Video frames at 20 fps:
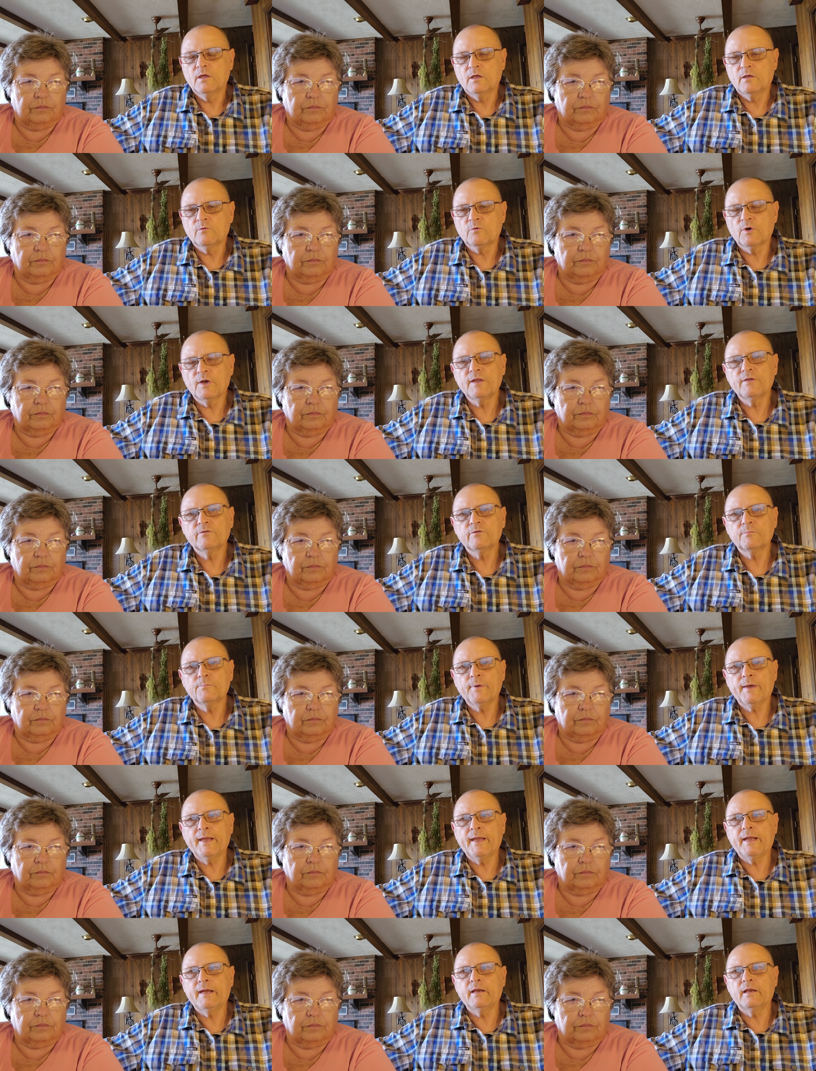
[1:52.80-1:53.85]
Speaker 1: releasing
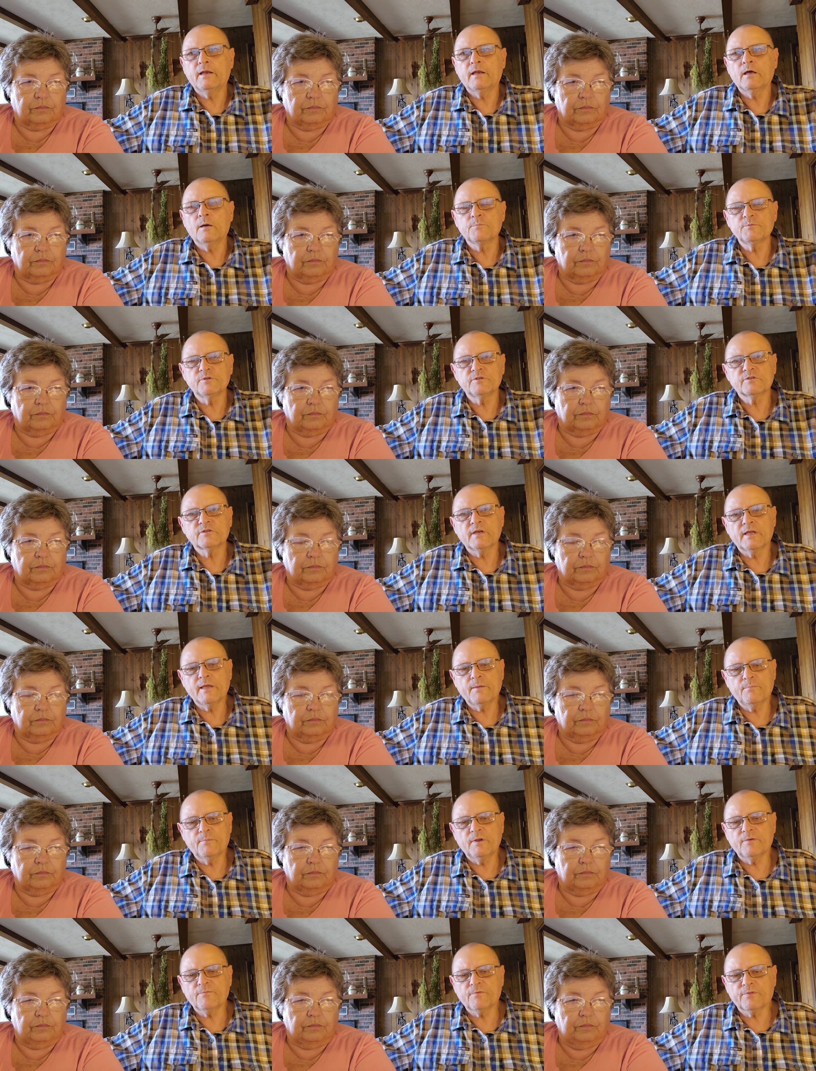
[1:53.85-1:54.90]
pain and helps you
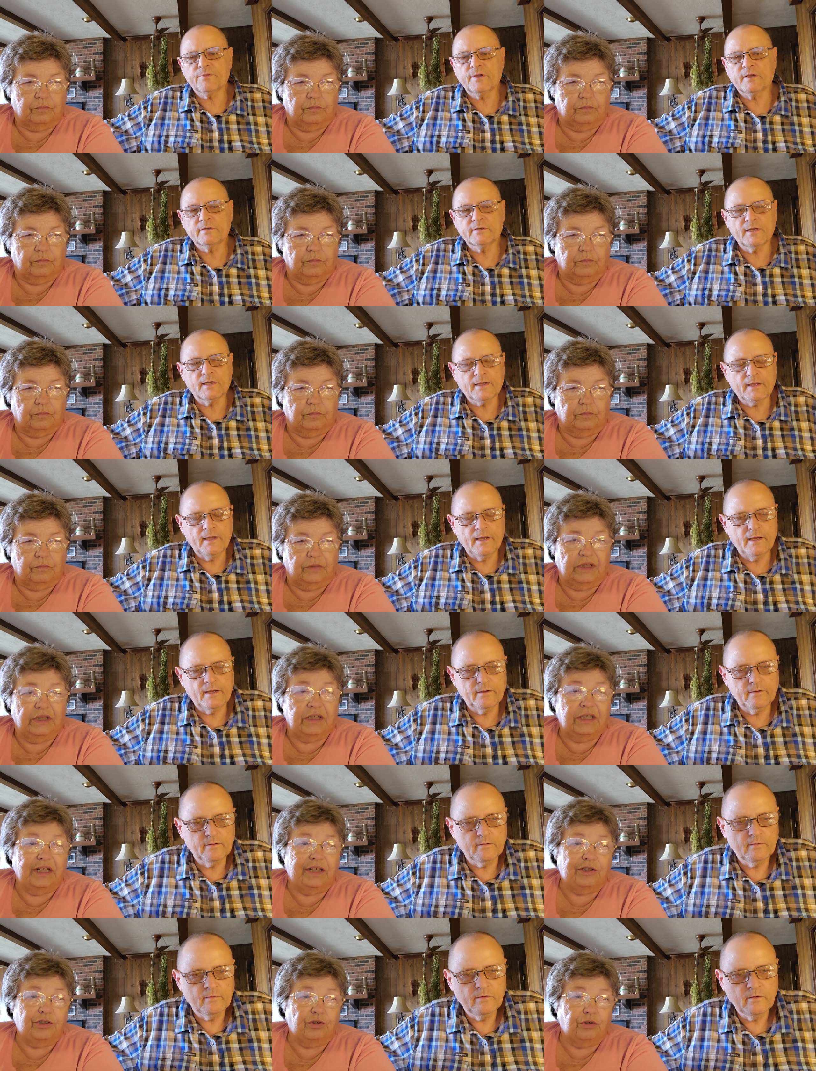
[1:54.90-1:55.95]
sleep, different things like that.
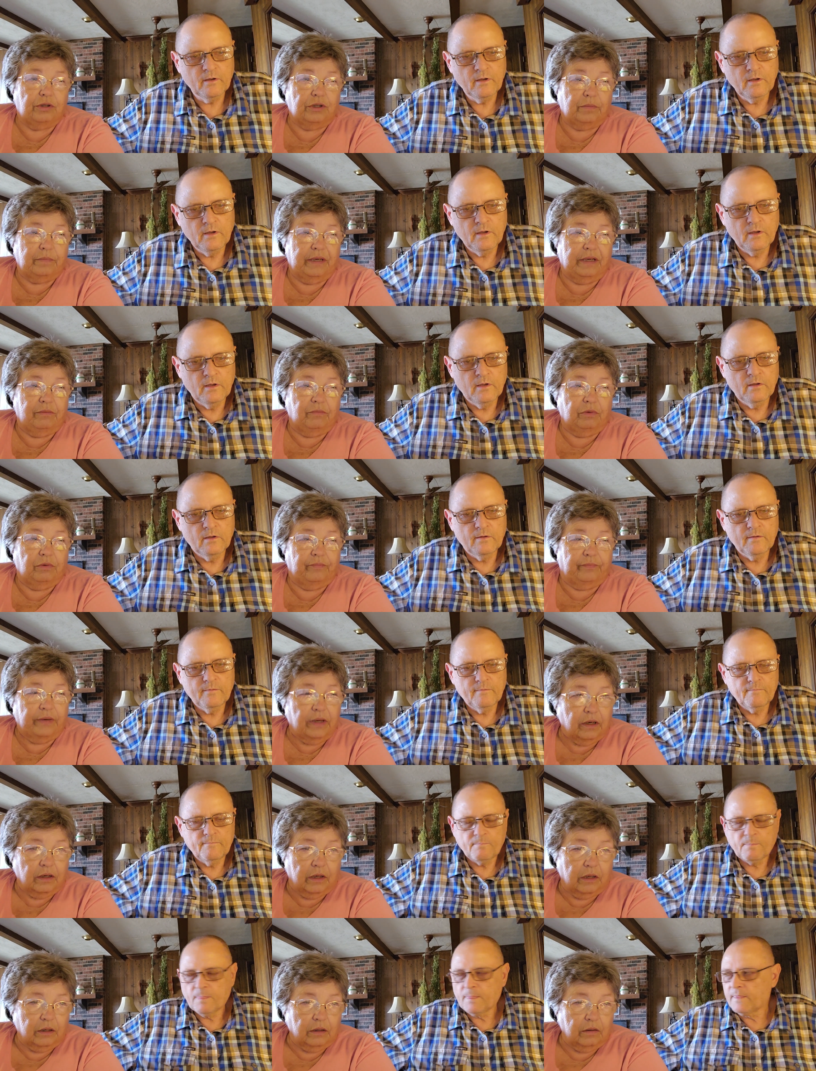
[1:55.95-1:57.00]
Speaker 2: This tincture is made with
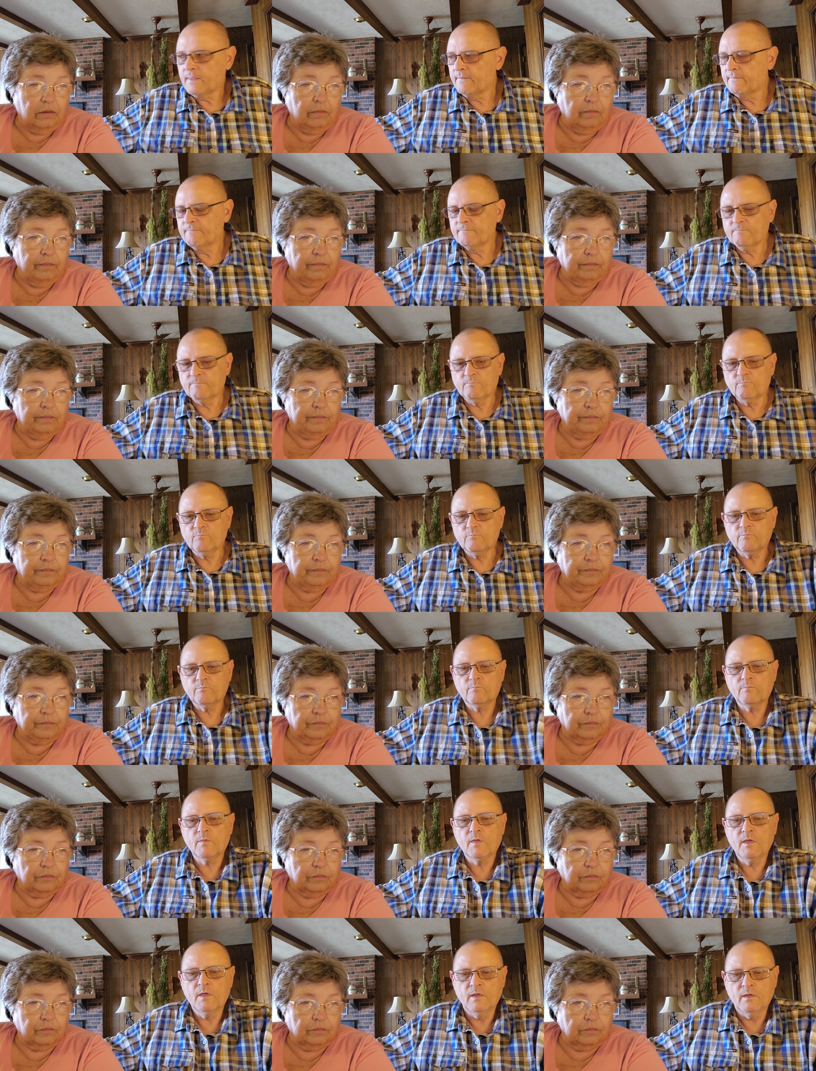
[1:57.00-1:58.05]
vodka.
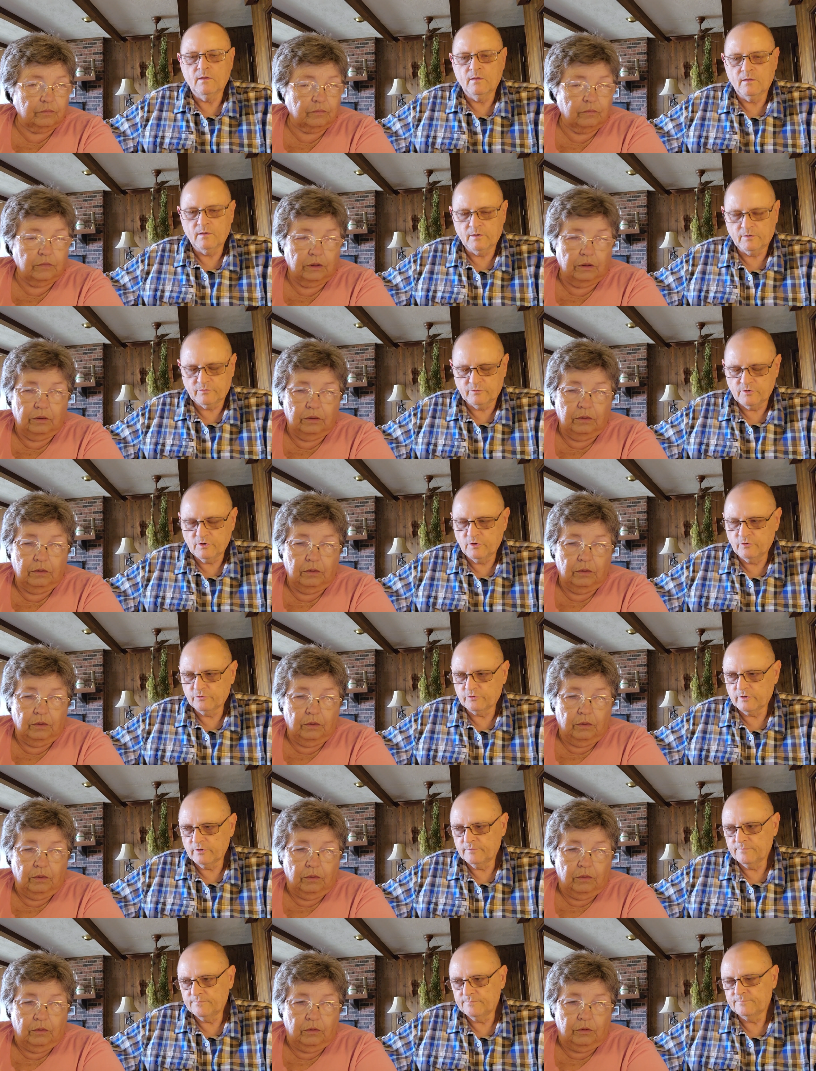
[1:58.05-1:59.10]
Speaker 1: It's
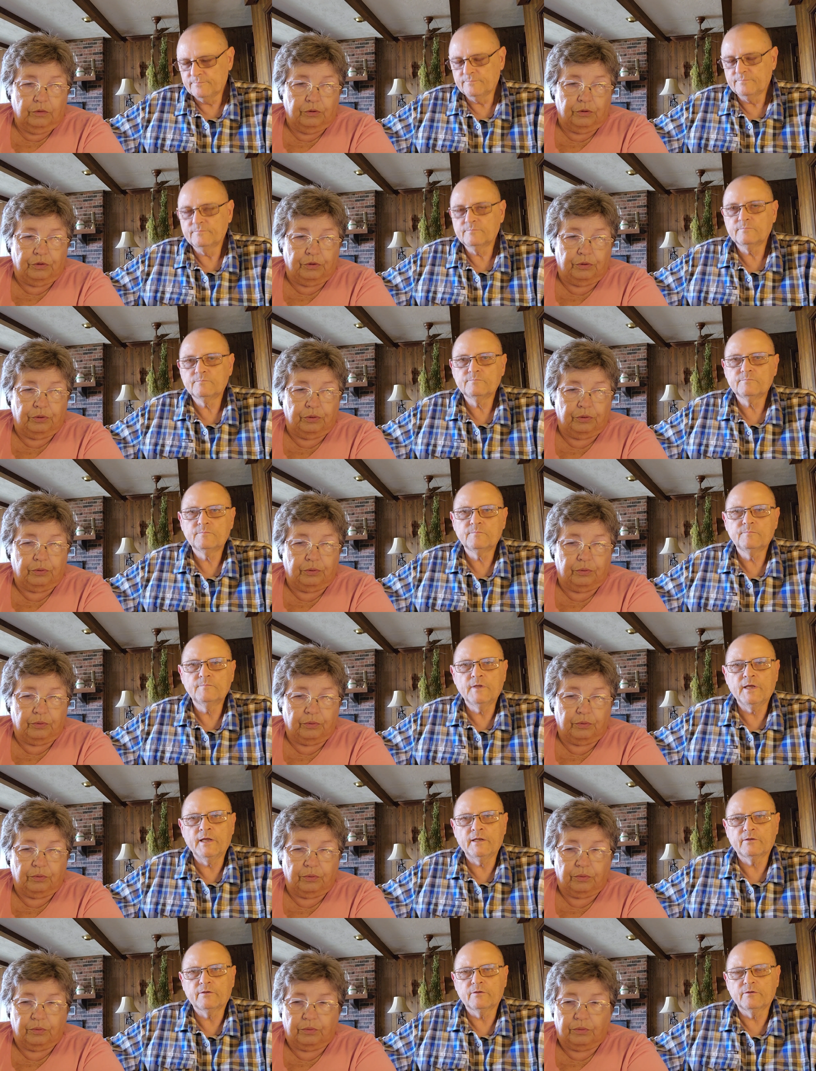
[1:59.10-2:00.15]
used to.
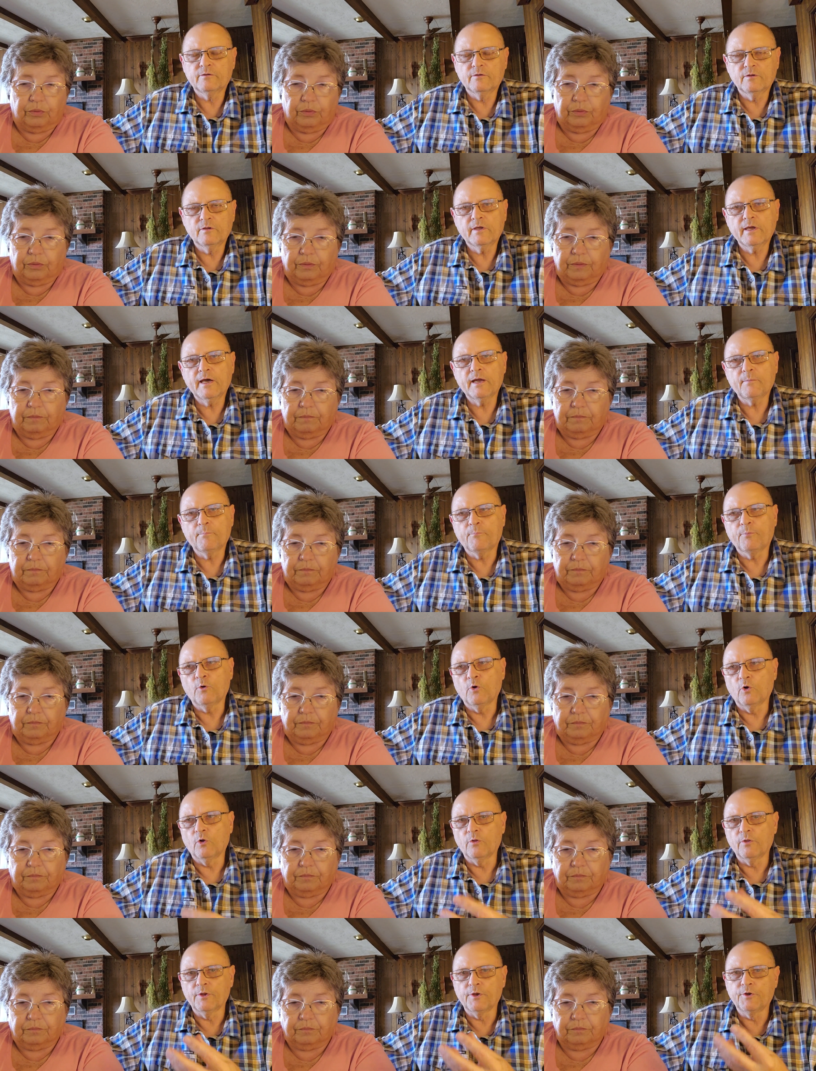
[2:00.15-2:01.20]
It's you got to
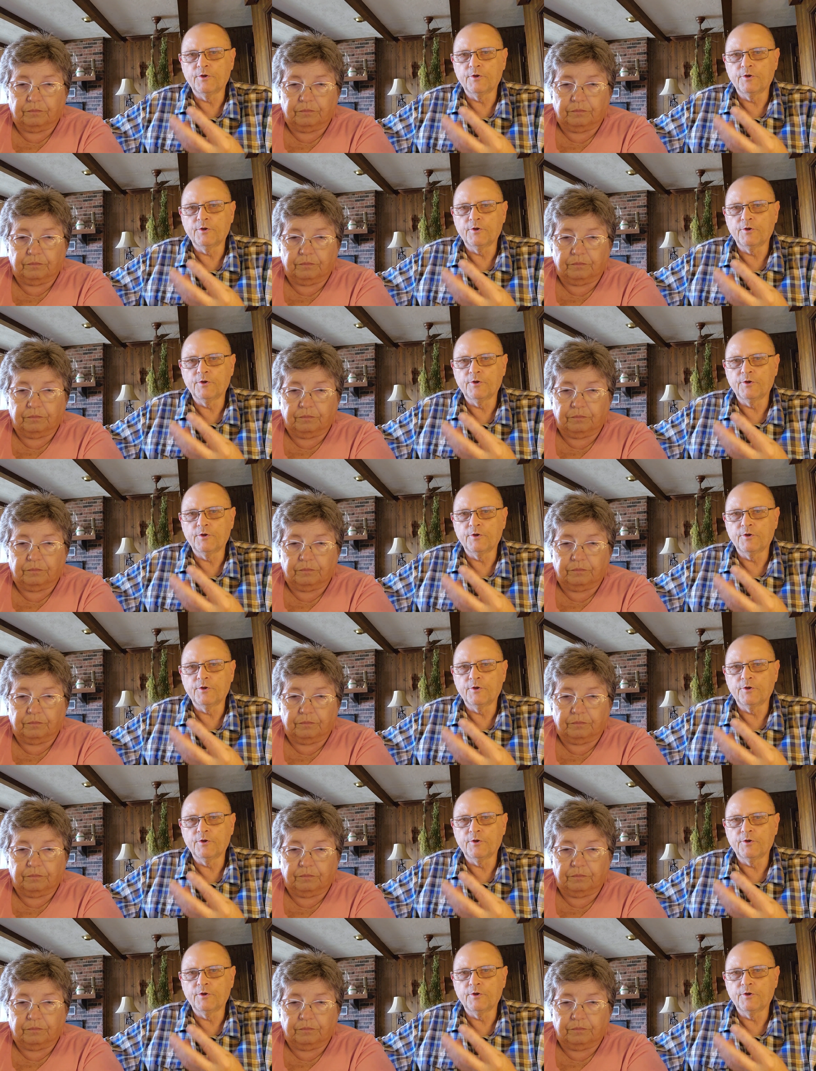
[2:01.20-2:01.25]
pull the